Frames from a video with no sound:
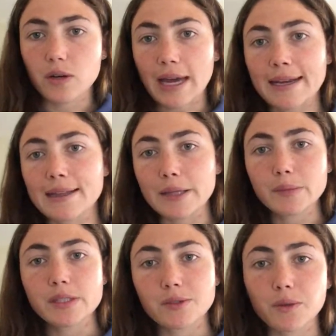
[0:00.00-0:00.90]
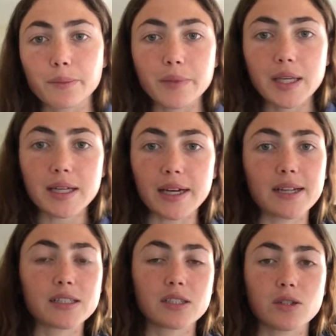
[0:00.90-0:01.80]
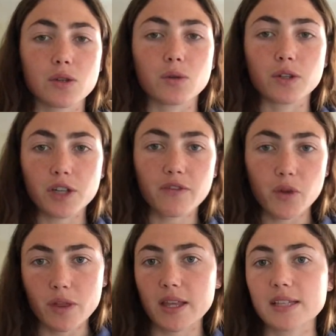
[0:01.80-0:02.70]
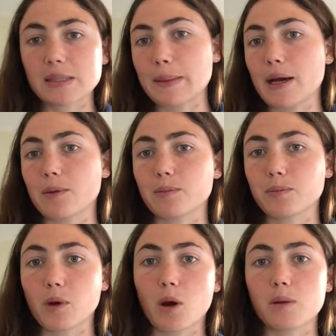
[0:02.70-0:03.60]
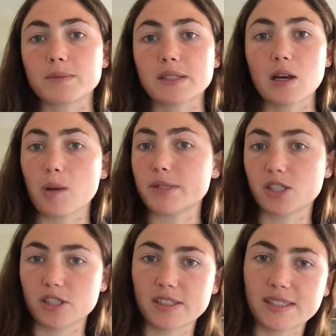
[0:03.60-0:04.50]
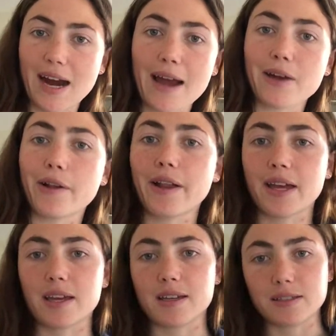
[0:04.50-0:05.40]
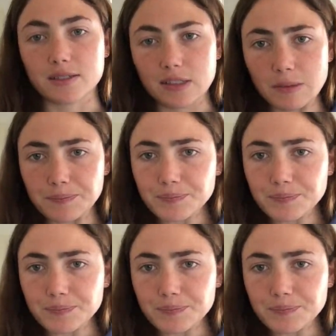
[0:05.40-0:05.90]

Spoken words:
kind of glimpsed through media to learn a few things about Brahms' composition style and